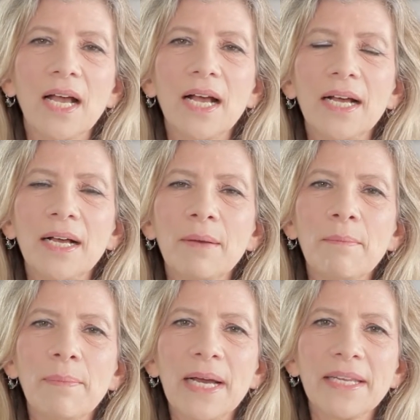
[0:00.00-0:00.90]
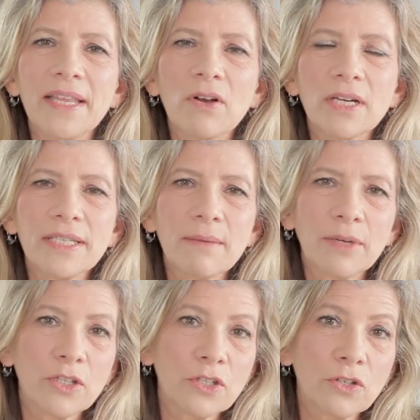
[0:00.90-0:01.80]
But there are some
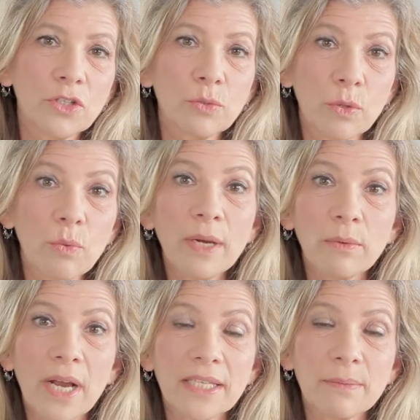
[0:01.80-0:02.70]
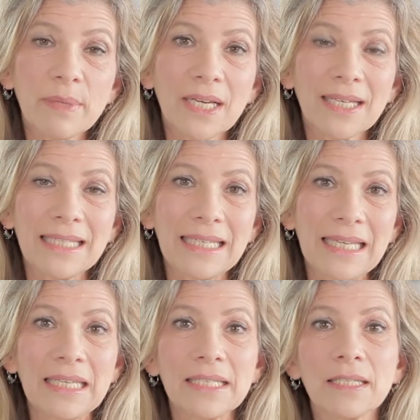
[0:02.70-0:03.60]
concerns with white rice because it
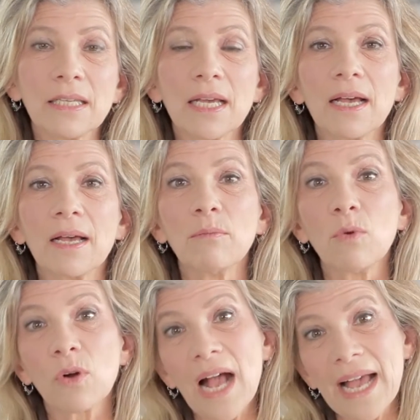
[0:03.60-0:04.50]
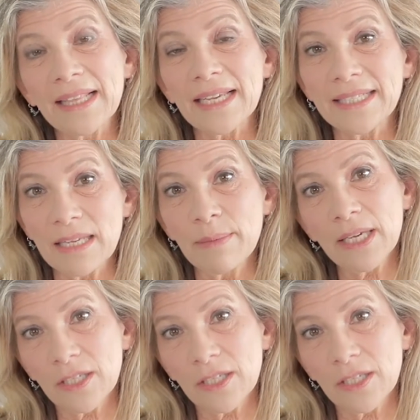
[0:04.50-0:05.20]
is more high glycemic.